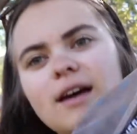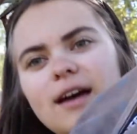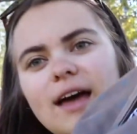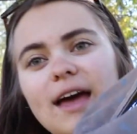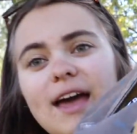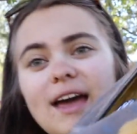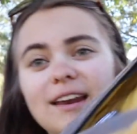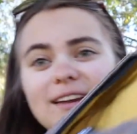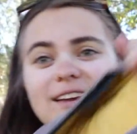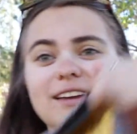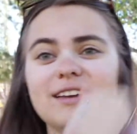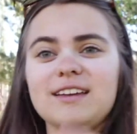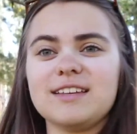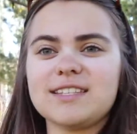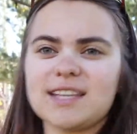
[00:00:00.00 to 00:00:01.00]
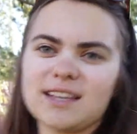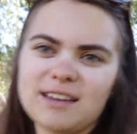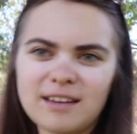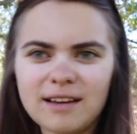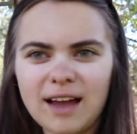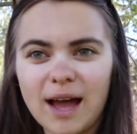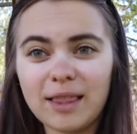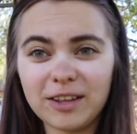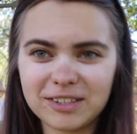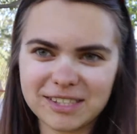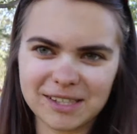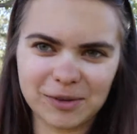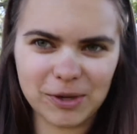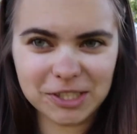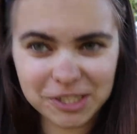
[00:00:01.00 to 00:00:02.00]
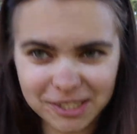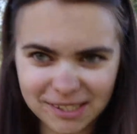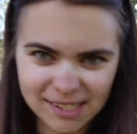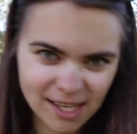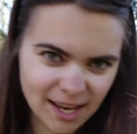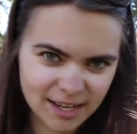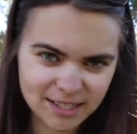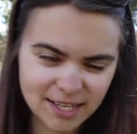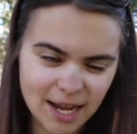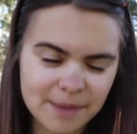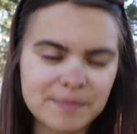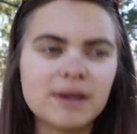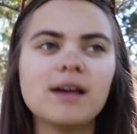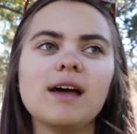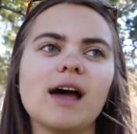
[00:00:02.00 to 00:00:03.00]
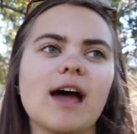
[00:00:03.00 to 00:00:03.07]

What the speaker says: and I looked at the questions ahead of time,